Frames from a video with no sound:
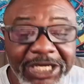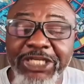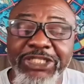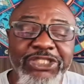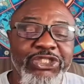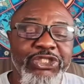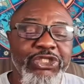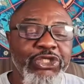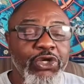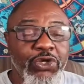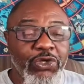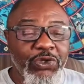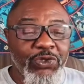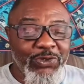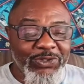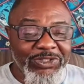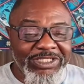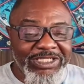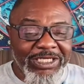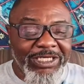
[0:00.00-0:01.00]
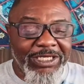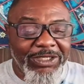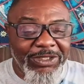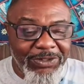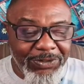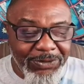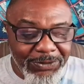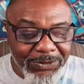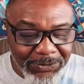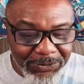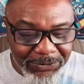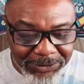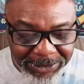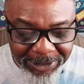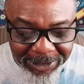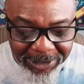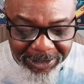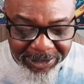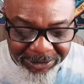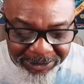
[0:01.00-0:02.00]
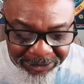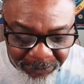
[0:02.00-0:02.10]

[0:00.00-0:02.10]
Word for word: snooze, you lose. You